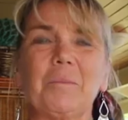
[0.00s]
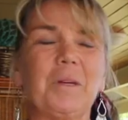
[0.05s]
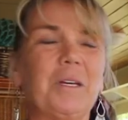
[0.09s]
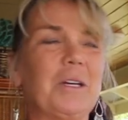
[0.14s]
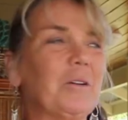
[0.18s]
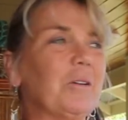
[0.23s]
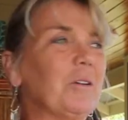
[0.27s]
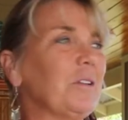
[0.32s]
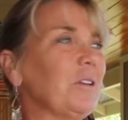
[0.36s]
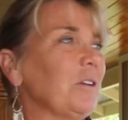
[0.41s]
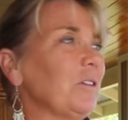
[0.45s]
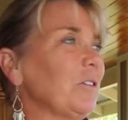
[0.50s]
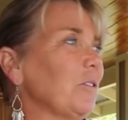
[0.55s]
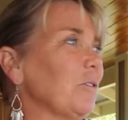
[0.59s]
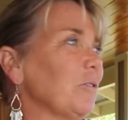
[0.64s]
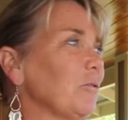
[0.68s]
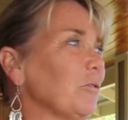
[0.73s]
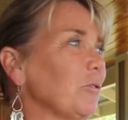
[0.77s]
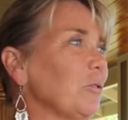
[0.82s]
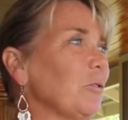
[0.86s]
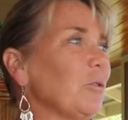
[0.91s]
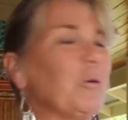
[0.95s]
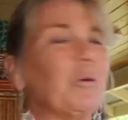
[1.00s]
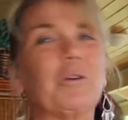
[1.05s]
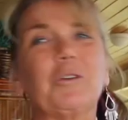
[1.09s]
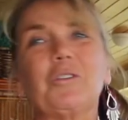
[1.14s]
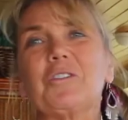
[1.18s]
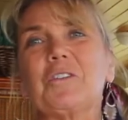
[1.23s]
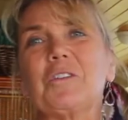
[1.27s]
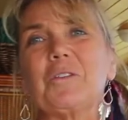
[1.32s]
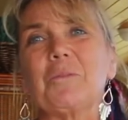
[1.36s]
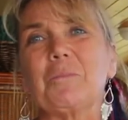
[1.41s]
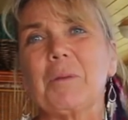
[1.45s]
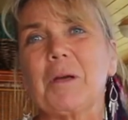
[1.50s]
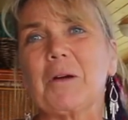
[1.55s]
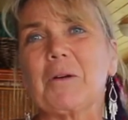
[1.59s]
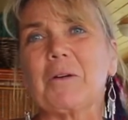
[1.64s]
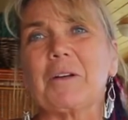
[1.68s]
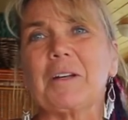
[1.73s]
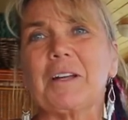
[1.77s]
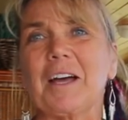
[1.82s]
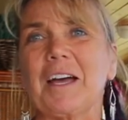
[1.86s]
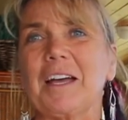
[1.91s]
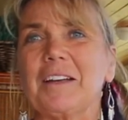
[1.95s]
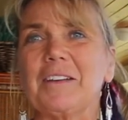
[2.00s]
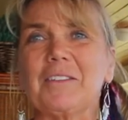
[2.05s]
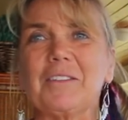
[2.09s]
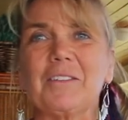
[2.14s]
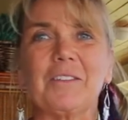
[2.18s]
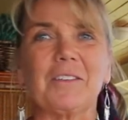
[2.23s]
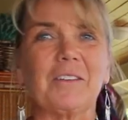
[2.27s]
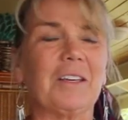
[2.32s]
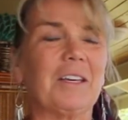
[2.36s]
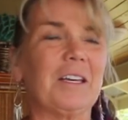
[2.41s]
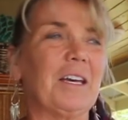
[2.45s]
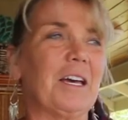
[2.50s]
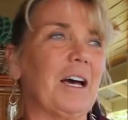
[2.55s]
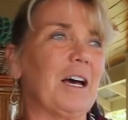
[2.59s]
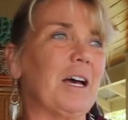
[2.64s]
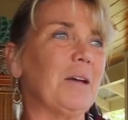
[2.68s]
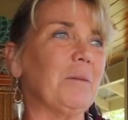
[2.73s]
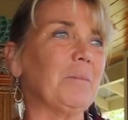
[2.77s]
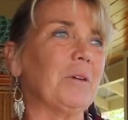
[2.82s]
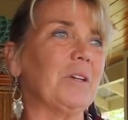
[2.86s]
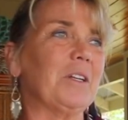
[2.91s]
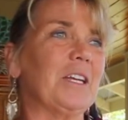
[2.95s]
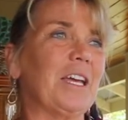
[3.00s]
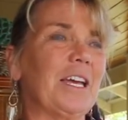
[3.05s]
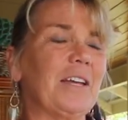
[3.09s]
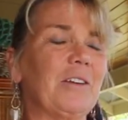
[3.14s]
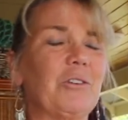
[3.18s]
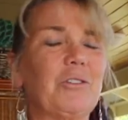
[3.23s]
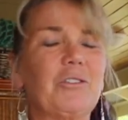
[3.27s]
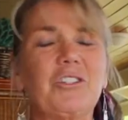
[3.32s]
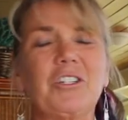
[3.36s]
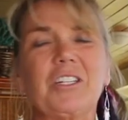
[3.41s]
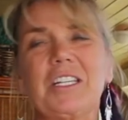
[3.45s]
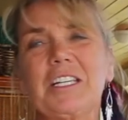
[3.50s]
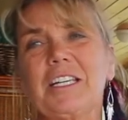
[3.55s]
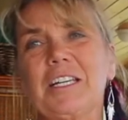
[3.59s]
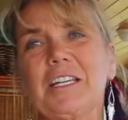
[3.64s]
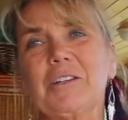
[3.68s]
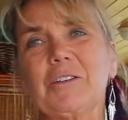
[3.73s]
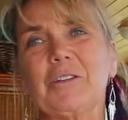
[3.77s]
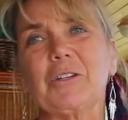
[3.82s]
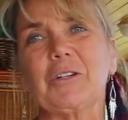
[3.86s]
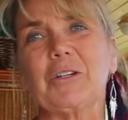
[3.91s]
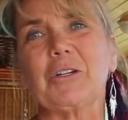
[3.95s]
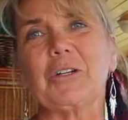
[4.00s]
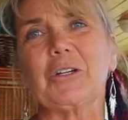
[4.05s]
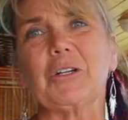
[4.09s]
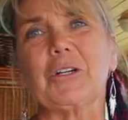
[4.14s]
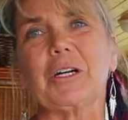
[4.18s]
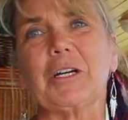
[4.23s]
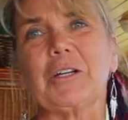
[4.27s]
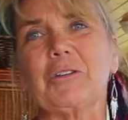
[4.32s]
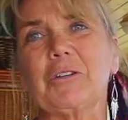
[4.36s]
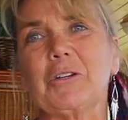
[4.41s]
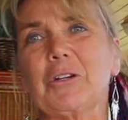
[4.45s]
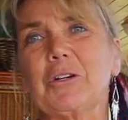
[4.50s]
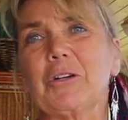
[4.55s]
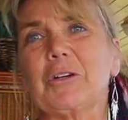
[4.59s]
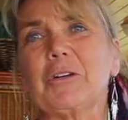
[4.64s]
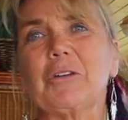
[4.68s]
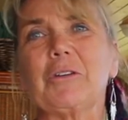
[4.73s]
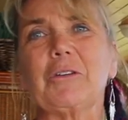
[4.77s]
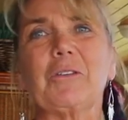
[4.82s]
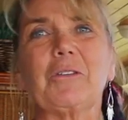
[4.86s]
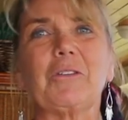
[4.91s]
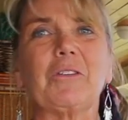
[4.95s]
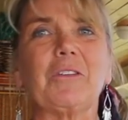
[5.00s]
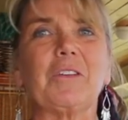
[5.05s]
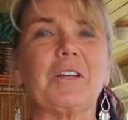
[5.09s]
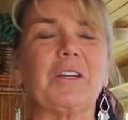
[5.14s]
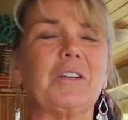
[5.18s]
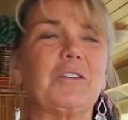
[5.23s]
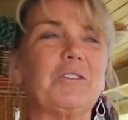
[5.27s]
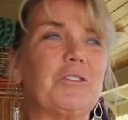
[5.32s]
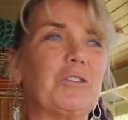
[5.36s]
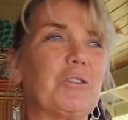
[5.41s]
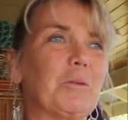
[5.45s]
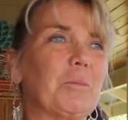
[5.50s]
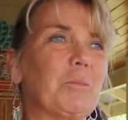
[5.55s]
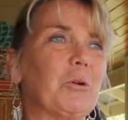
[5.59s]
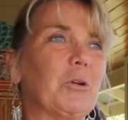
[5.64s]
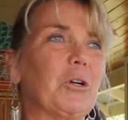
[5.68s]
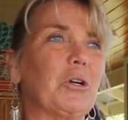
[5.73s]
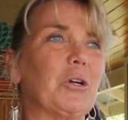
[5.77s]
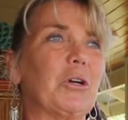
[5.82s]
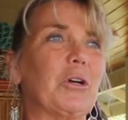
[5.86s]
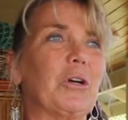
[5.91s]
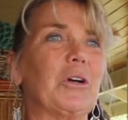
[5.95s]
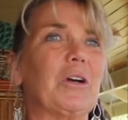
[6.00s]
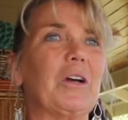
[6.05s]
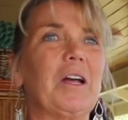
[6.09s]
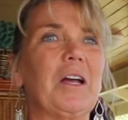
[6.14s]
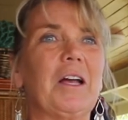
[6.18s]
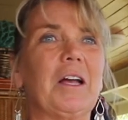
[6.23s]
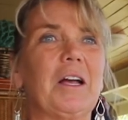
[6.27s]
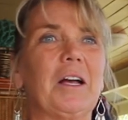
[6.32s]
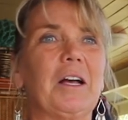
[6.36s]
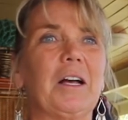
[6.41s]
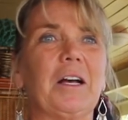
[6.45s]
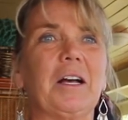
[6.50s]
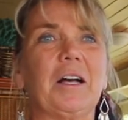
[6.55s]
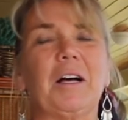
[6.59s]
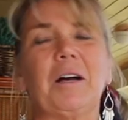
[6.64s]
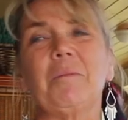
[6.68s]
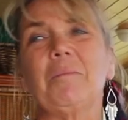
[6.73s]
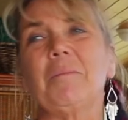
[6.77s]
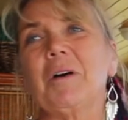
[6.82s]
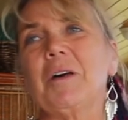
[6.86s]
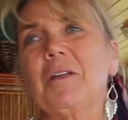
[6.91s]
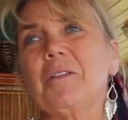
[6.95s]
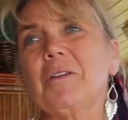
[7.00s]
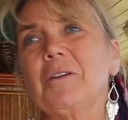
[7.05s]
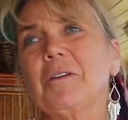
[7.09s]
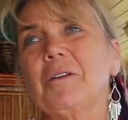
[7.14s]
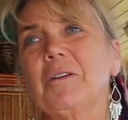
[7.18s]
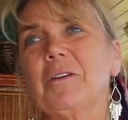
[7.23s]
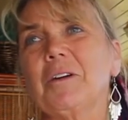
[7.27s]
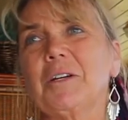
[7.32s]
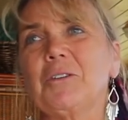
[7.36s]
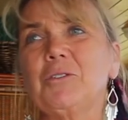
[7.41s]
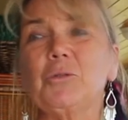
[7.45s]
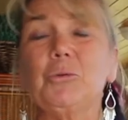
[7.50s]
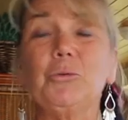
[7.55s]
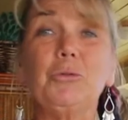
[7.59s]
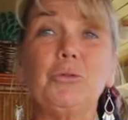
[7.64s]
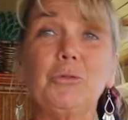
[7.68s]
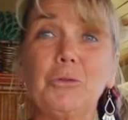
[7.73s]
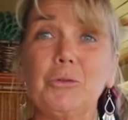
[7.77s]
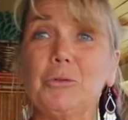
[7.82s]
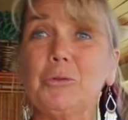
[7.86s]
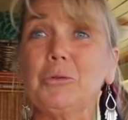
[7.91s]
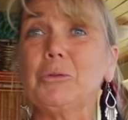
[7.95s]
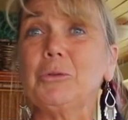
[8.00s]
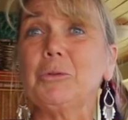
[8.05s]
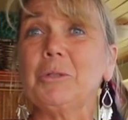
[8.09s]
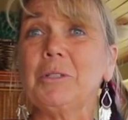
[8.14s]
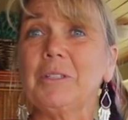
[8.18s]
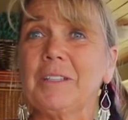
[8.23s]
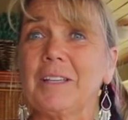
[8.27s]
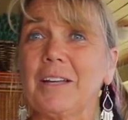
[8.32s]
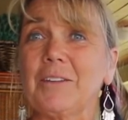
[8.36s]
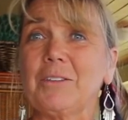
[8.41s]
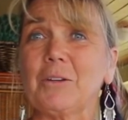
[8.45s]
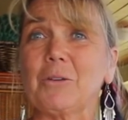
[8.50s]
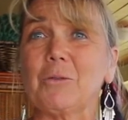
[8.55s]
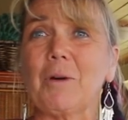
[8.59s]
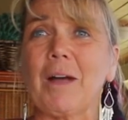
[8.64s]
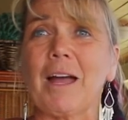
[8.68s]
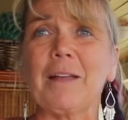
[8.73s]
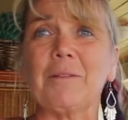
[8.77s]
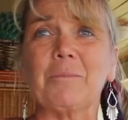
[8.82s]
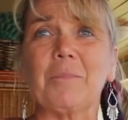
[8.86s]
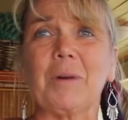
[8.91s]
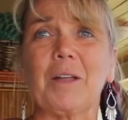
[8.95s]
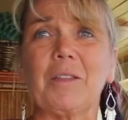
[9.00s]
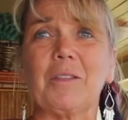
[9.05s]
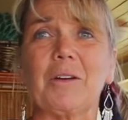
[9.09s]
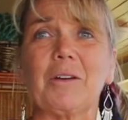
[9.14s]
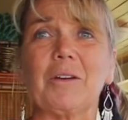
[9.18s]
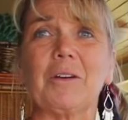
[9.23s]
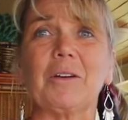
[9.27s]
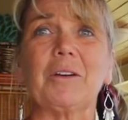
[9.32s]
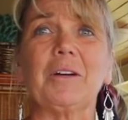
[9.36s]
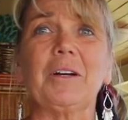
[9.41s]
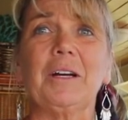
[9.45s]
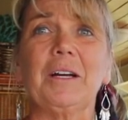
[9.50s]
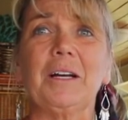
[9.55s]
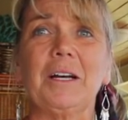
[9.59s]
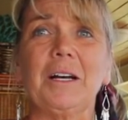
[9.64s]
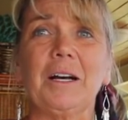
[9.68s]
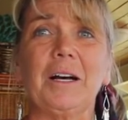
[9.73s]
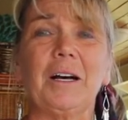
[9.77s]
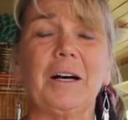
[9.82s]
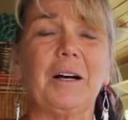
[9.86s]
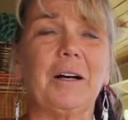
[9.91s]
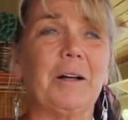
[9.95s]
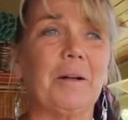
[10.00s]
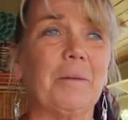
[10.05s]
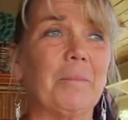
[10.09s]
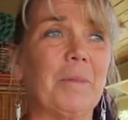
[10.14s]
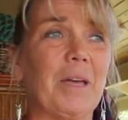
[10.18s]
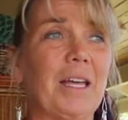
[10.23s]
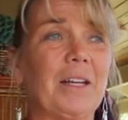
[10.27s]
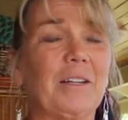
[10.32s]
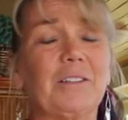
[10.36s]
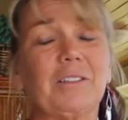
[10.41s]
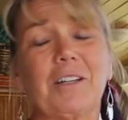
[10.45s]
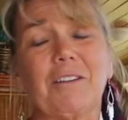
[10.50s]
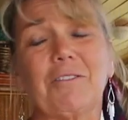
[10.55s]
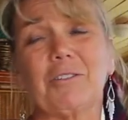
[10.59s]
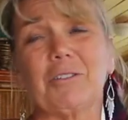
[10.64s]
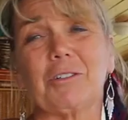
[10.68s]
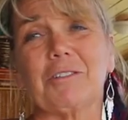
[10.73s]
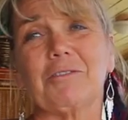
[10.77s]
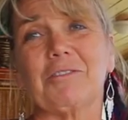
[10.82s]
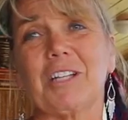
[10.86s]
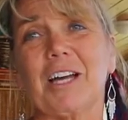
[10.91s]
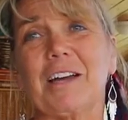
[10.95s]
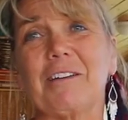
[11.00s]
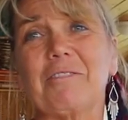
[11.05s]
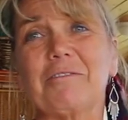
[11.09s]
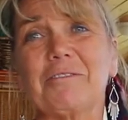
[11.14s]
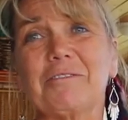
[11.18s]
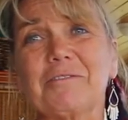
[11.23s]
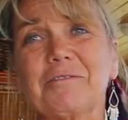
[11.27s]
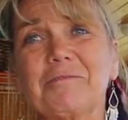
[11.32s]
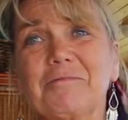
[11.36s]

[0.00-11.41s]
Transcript: here in this gorgeous paradise. I'm an energy healer, a nurse, an interpreter, a mother, a tutu, that's a grandmother, and a lover of life.